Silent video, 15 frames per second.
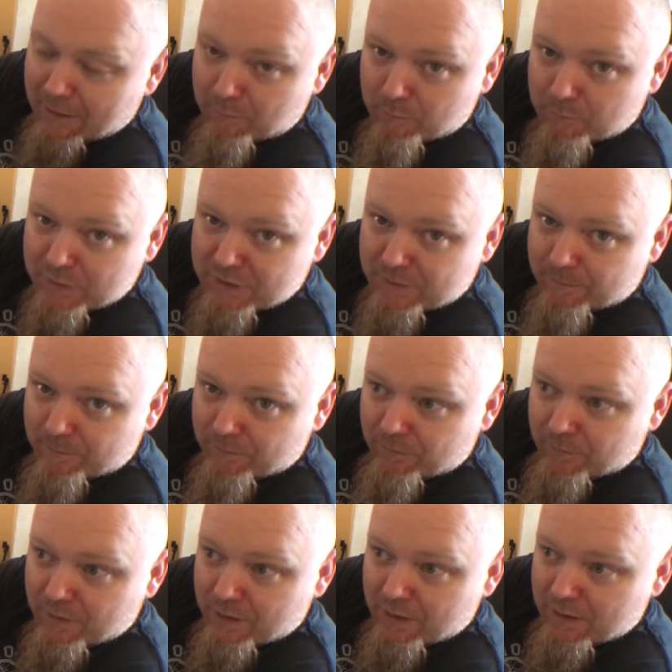amps
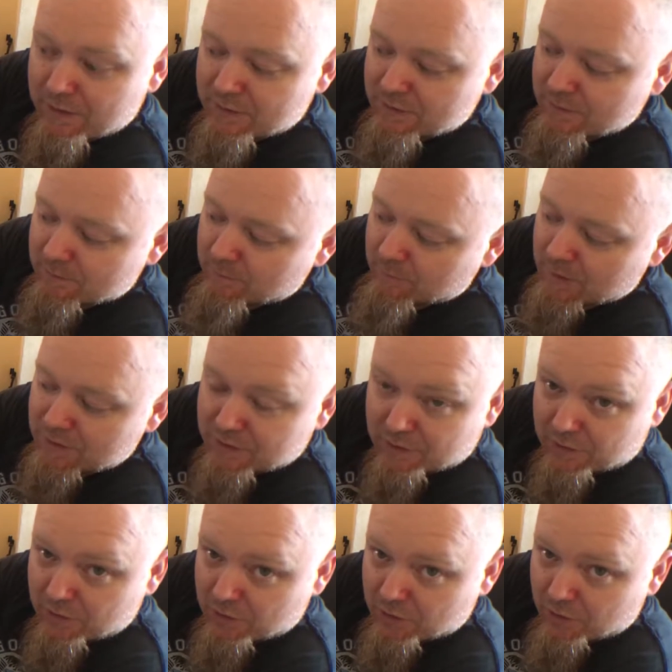is
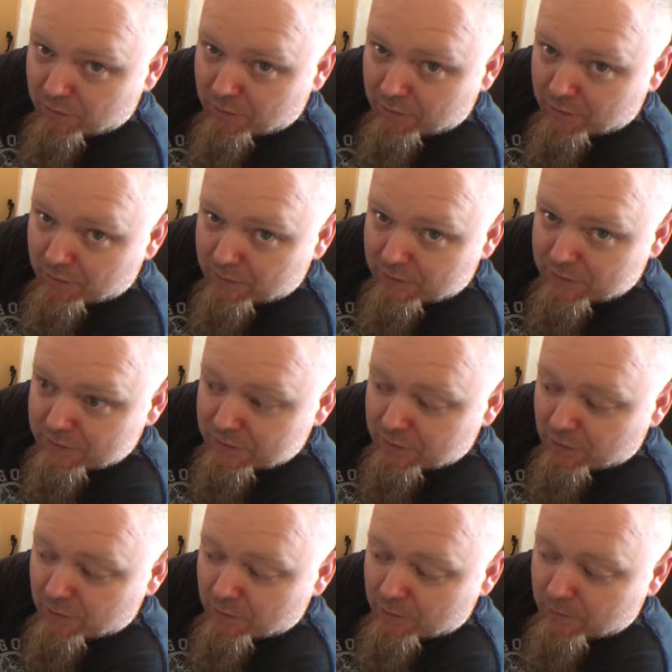basically your current,
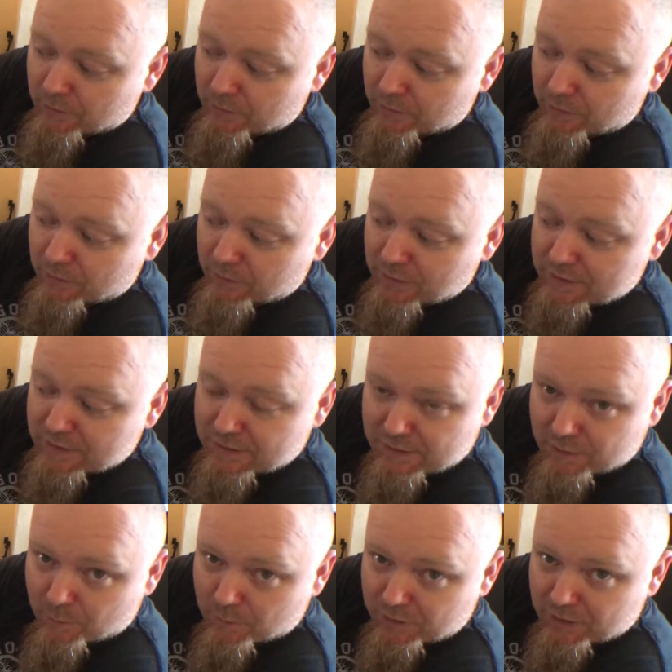so this is
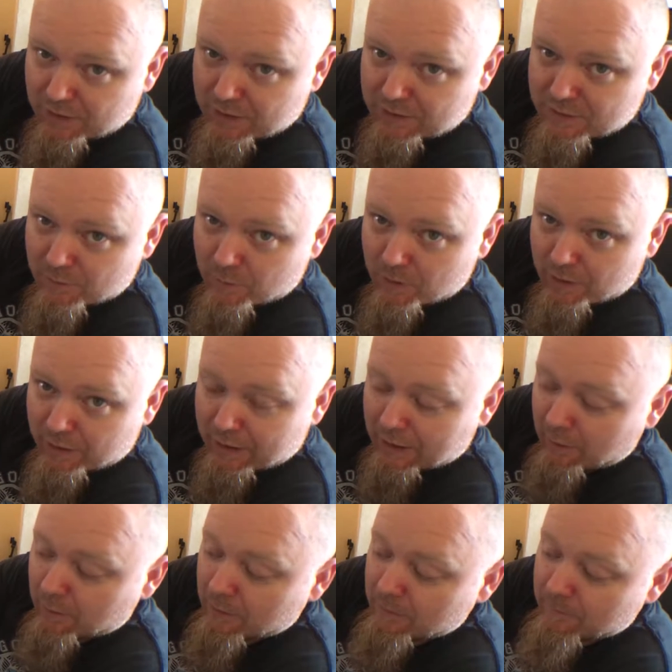the one you need to work
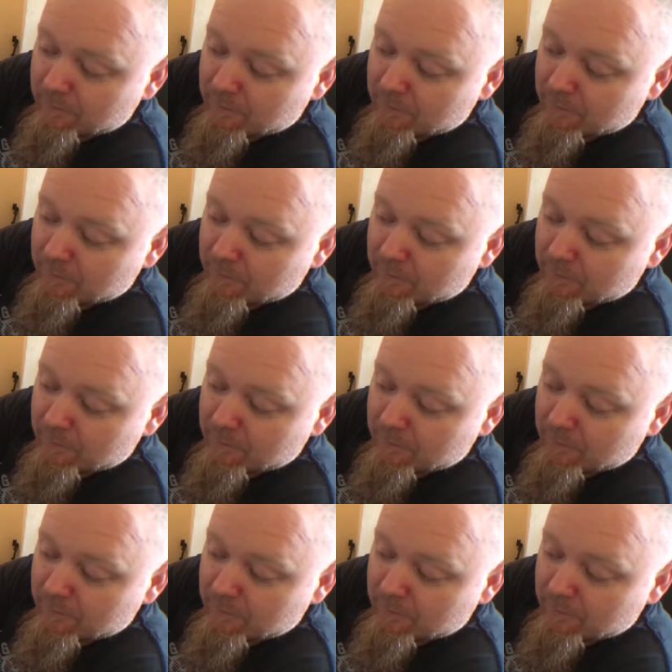out.